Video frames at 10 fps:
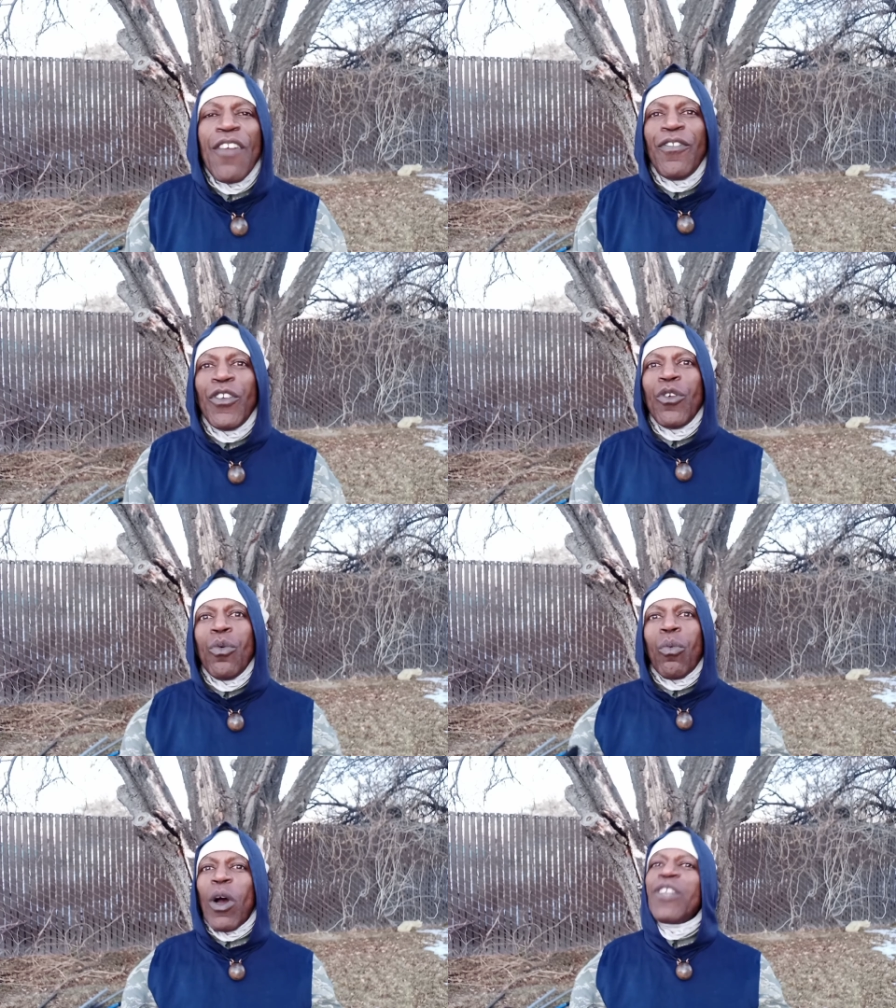you
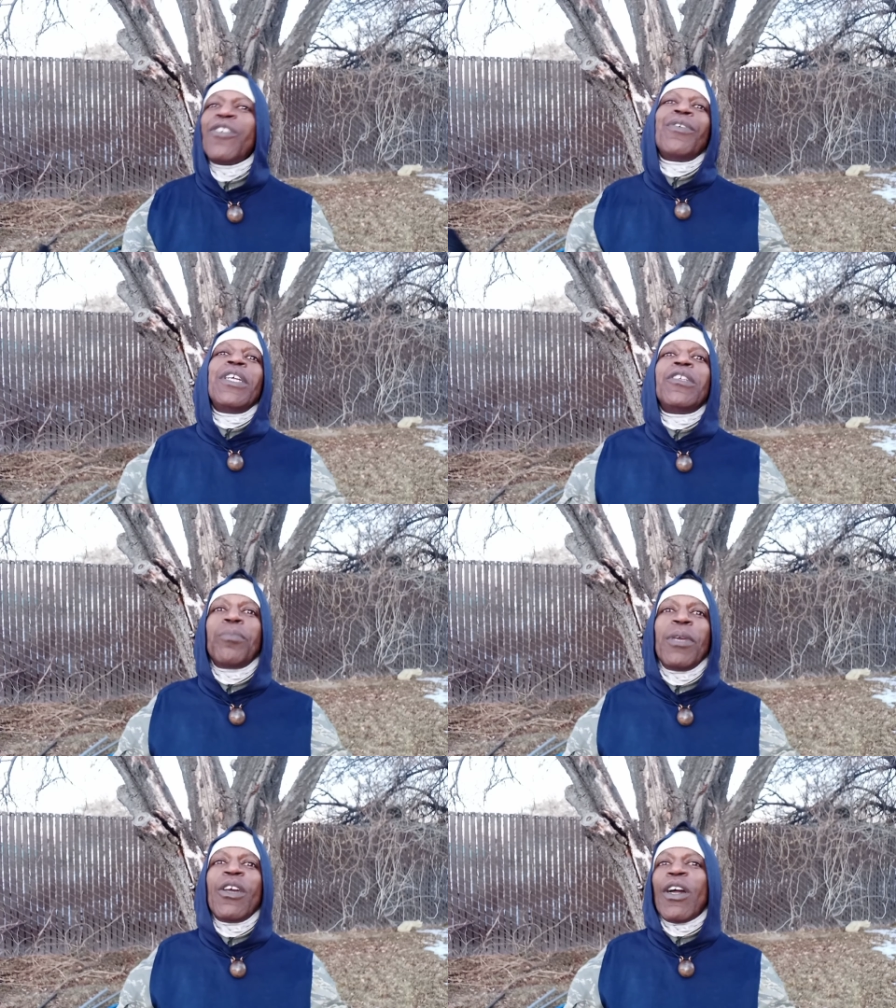want to reach
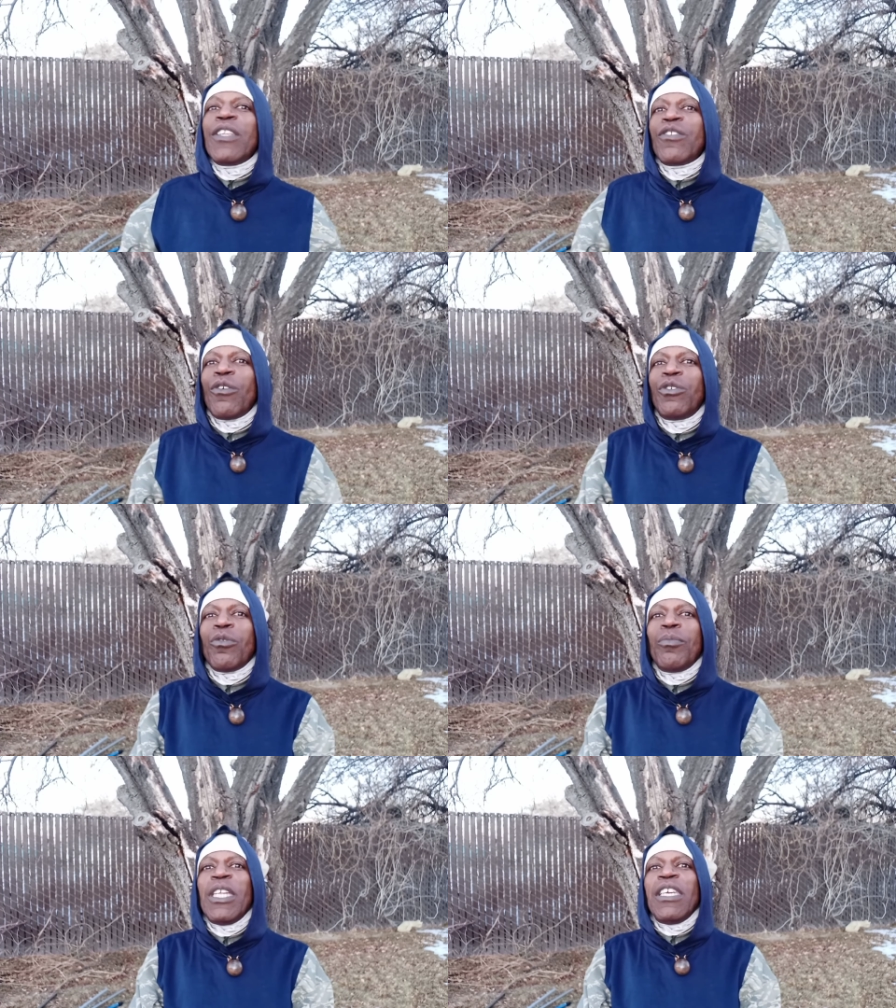me on social
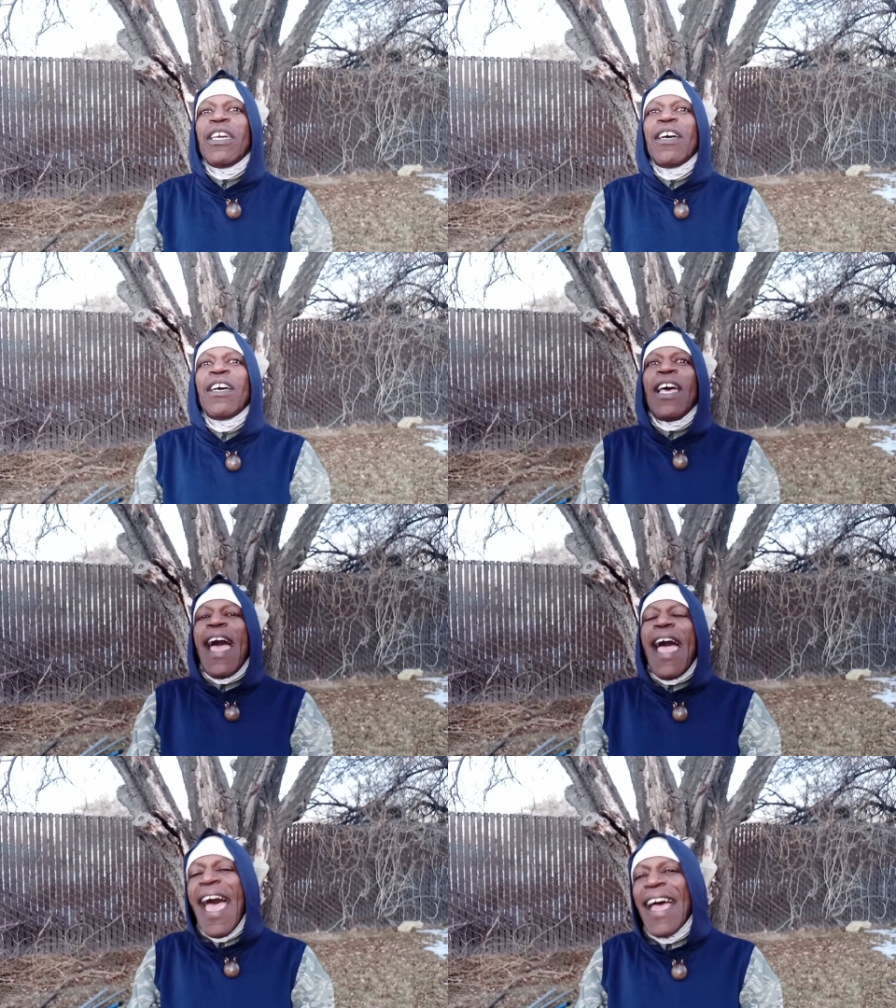media,
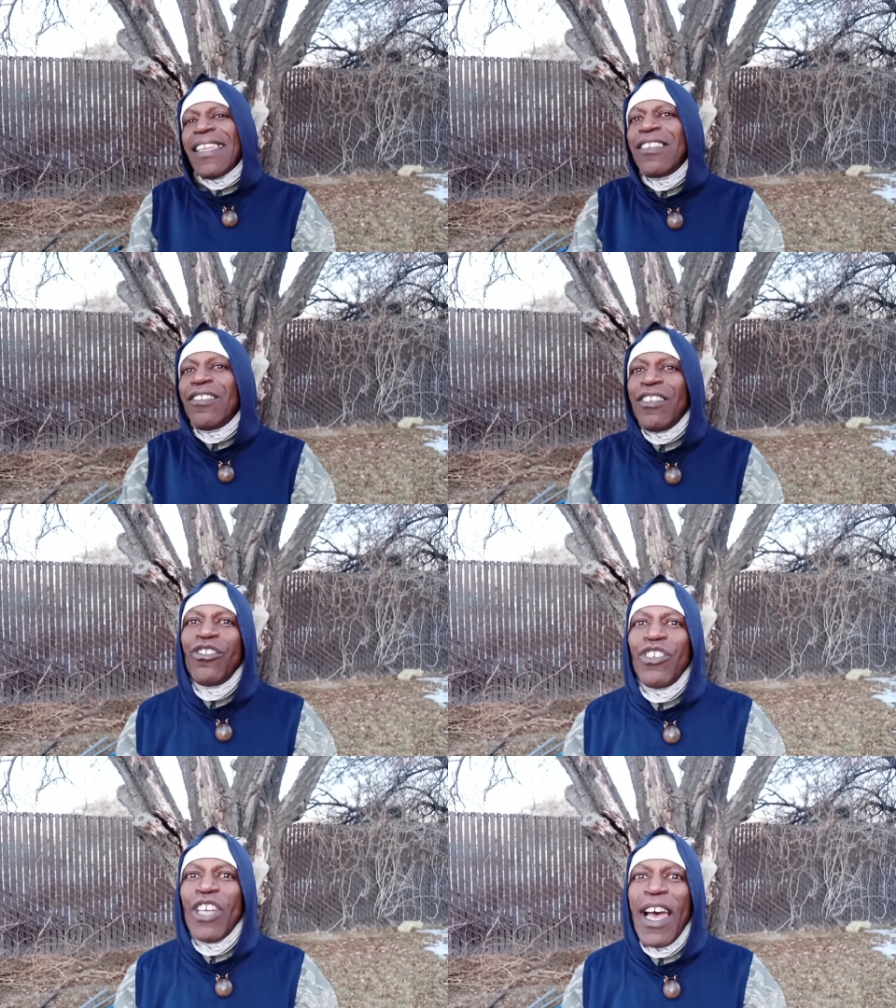at
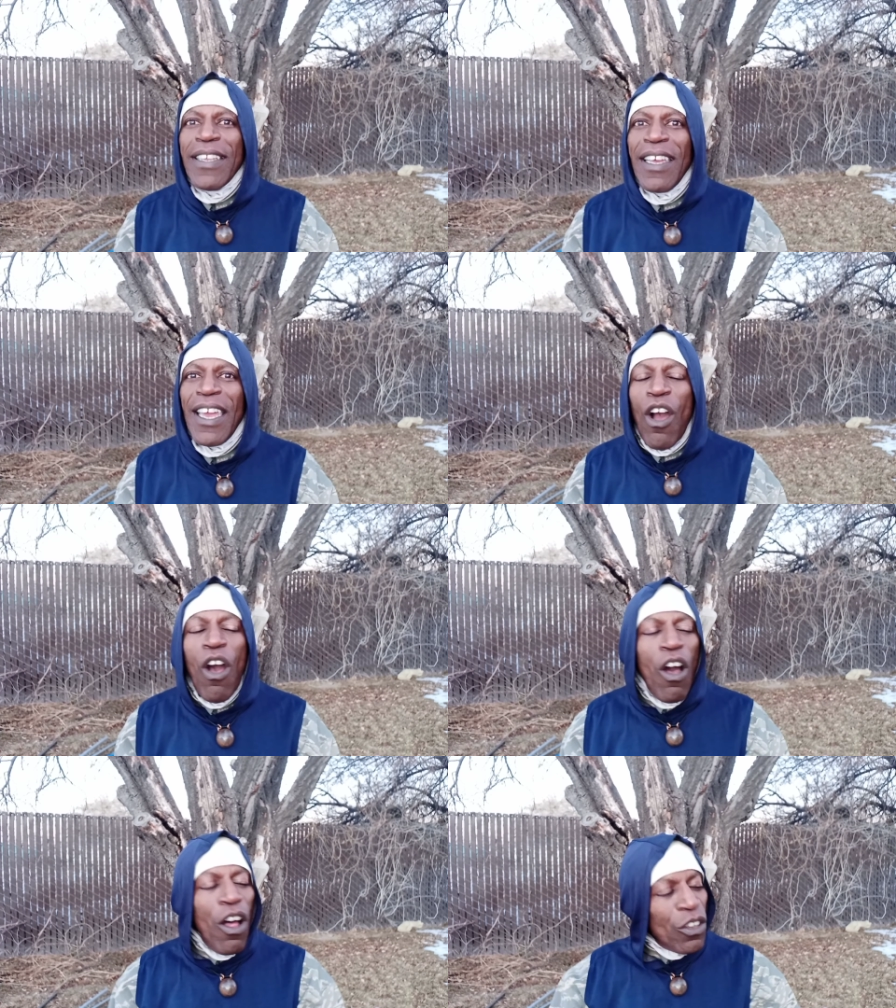Ezichiade
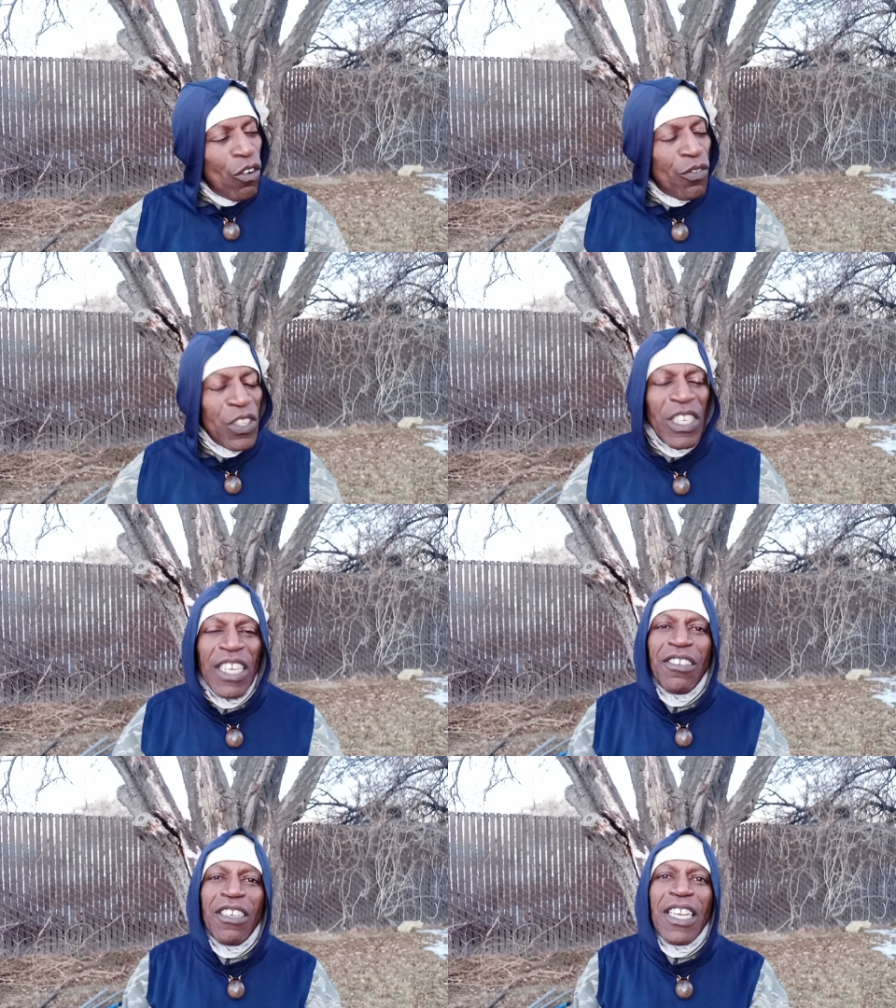all over the
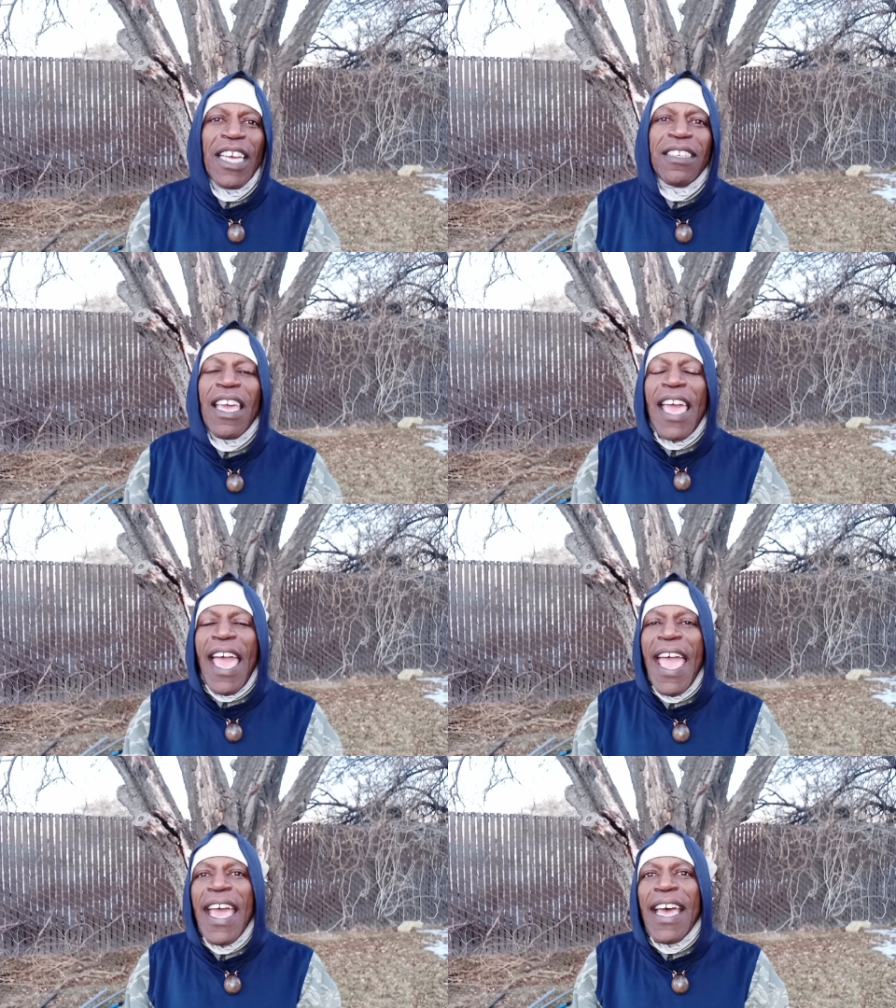internet
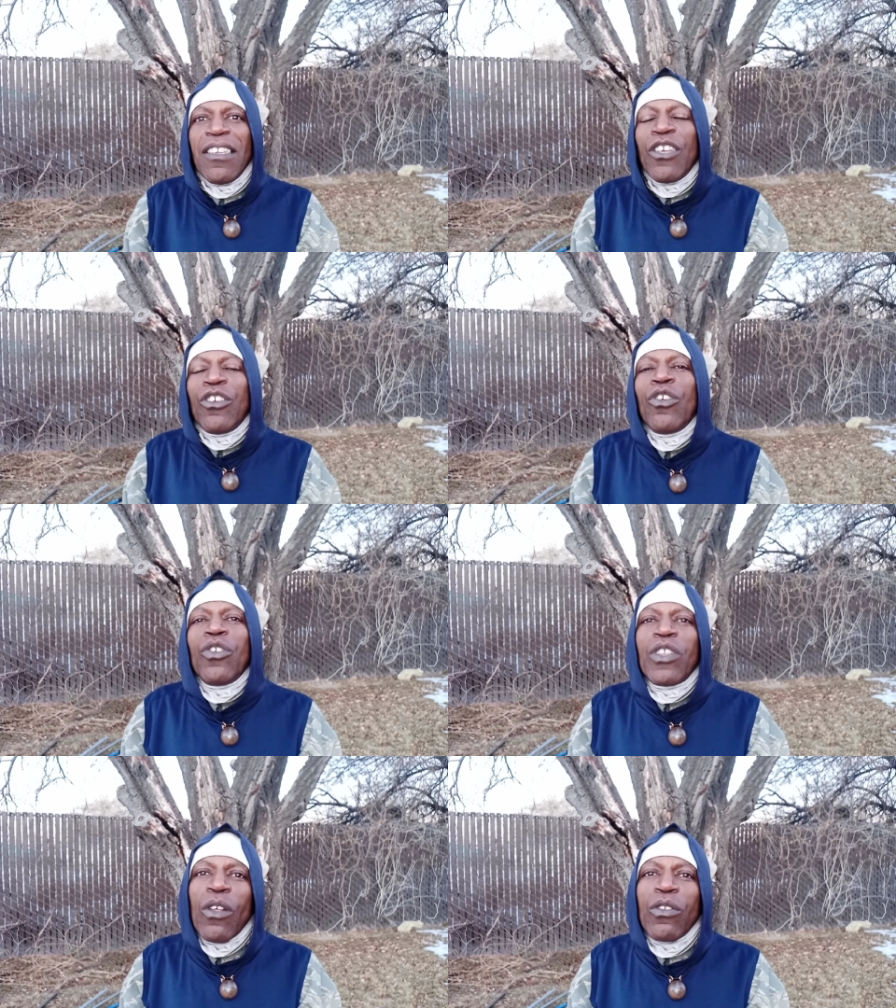and
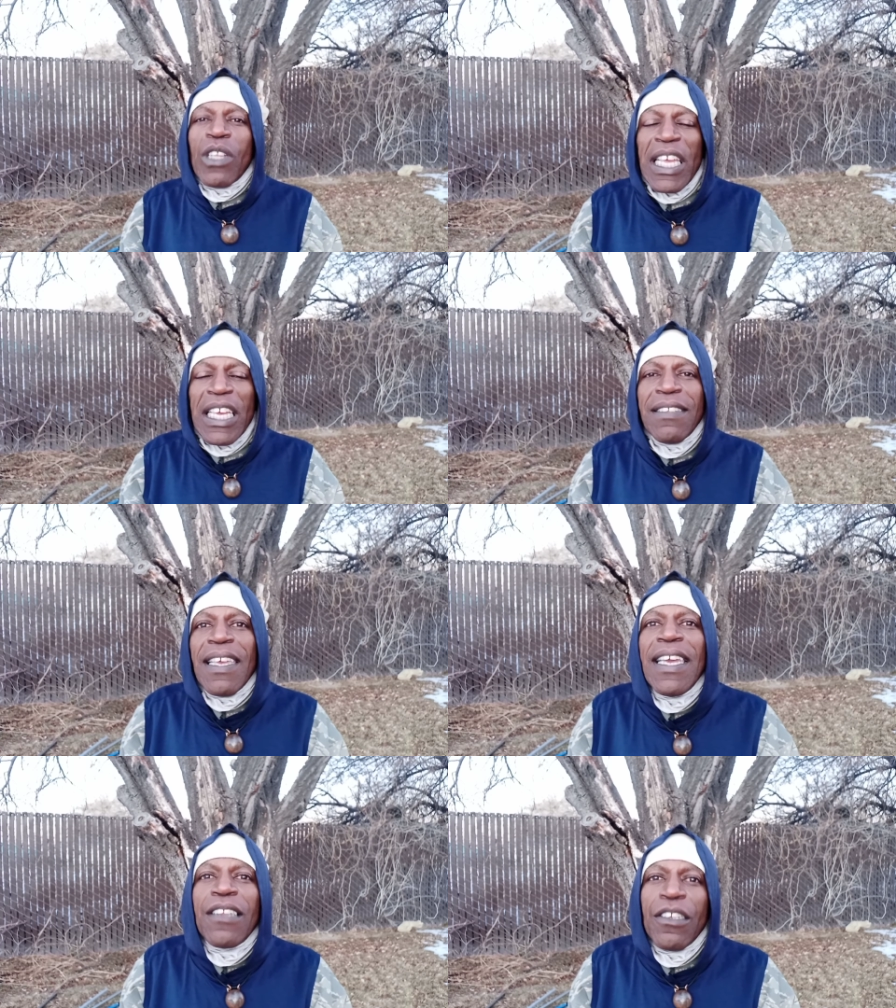use those links
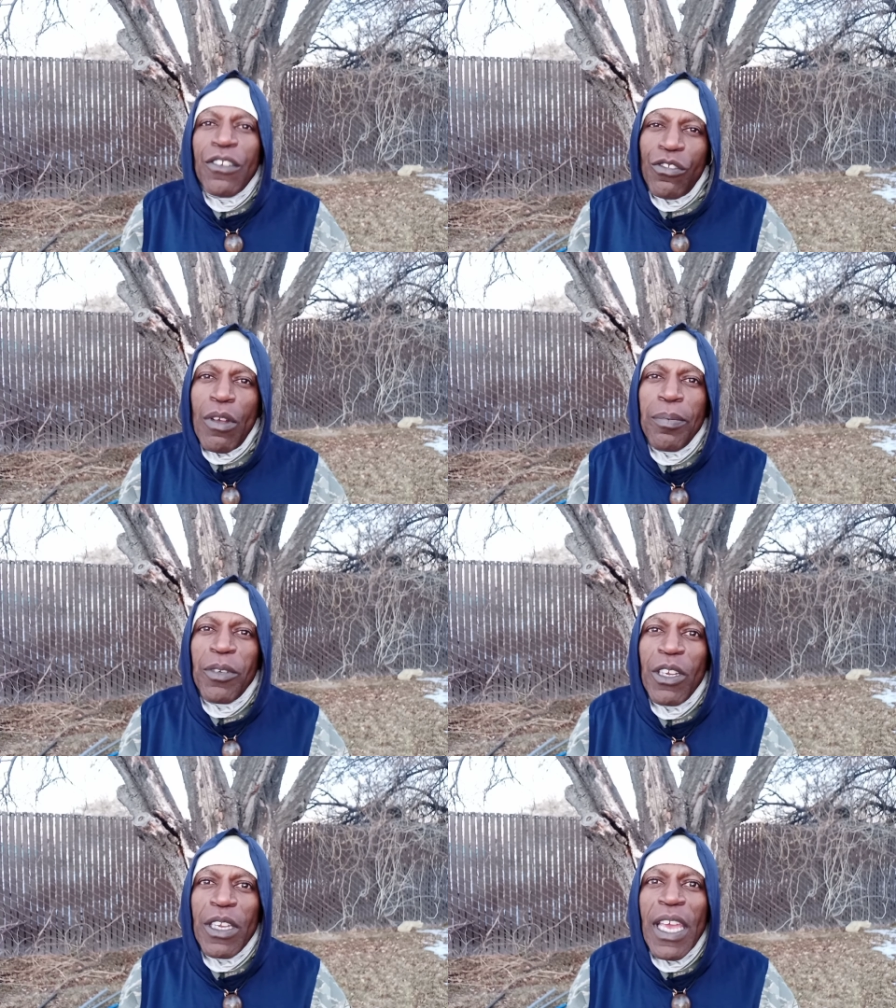in the
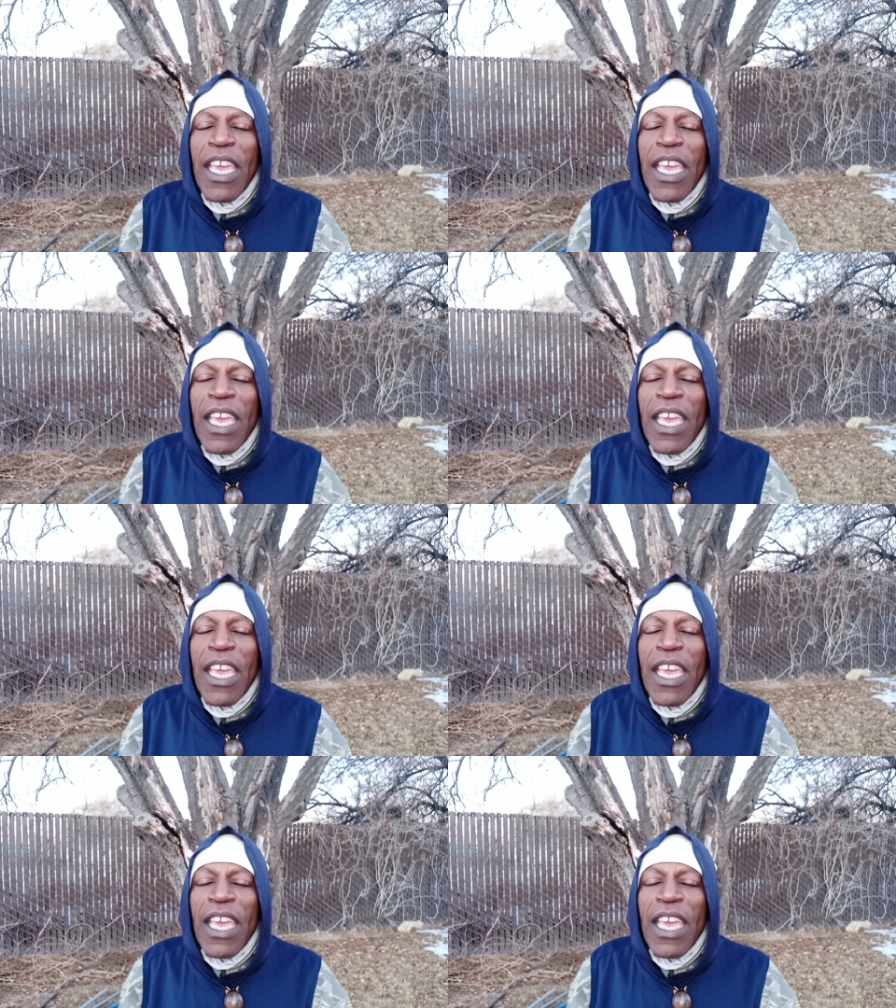description.